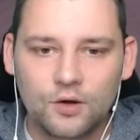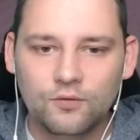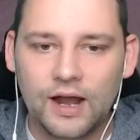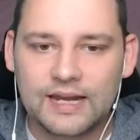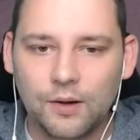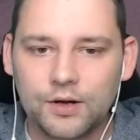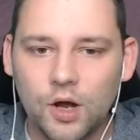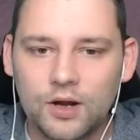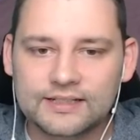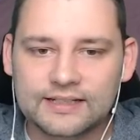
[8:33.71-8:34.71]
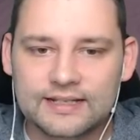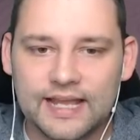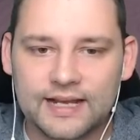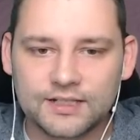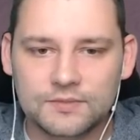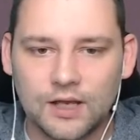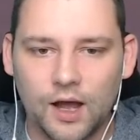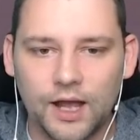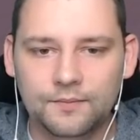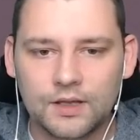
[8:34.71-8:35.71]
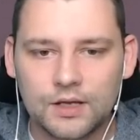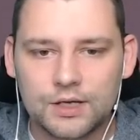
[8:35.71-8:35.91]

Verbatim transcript: Right, now I know this is going to take some time.